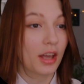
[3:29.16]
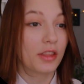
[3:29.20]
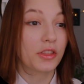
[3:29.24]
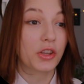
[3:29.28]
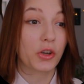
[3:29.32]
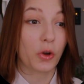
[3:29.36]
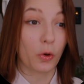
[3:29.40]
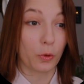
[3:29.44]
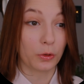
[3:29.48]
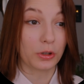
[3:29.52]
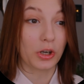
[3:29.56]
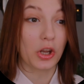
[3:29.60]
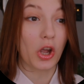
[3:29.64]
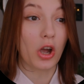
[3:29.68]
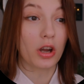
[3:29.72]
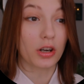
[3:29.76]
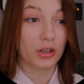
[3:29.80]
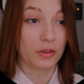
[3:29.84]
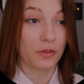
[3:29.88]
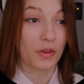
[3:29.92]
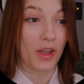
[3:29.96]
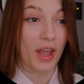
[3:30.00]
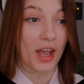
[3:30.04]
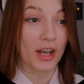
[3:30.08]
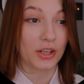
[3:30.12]
And the
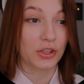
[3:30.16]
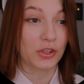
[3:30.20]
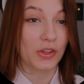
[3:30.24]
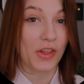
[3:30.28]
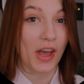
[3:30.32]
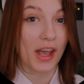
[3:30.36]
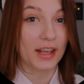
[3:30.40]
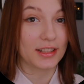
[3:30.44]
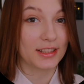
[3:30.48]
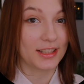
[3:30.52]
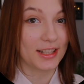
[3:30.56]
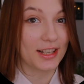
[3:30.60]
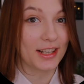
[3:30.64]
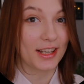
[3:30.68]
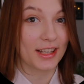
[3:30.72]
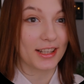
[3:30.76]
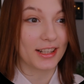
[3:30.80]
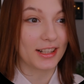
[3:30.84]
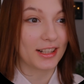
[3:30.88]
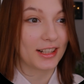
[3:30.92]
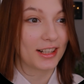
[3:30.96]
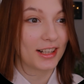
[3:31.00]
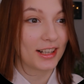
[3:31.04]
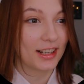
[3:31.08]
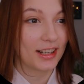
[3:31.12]
choreography, actually, I dig
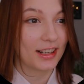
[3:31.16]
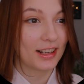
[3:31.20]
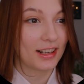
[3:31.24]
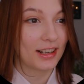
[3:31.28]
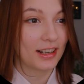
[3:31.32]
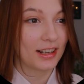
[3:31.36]
it.